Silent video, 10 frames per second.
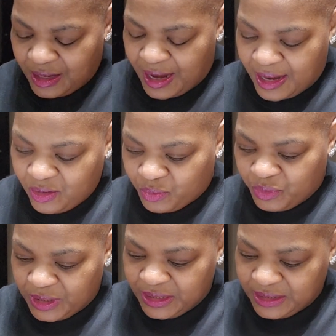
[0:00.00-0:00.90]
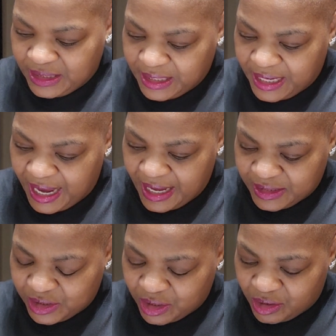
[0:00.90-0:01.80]
I don't really think it
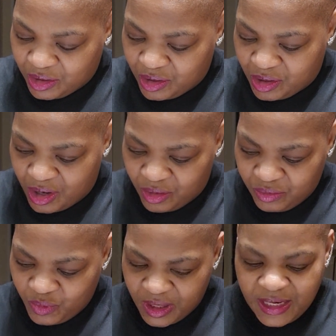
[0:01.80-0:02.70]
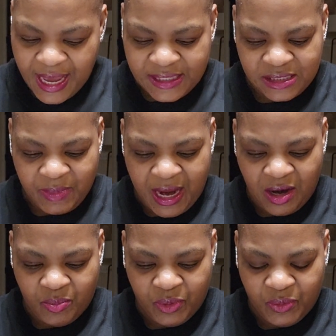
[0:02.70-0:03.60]
has no, well, it has some
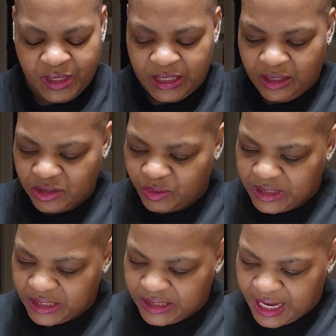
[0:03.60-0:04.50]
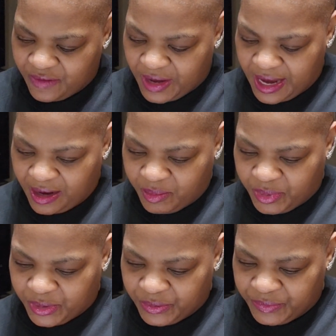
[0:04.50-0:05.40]
amber wood in here. So it does have
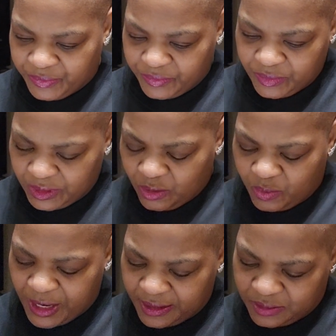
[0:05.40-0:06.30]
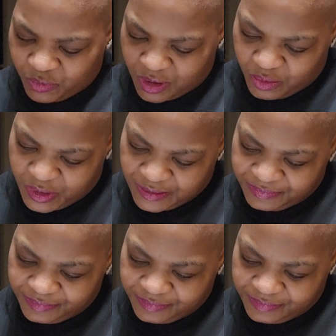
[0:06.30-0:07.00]
amber. Oh, wait, wrong one.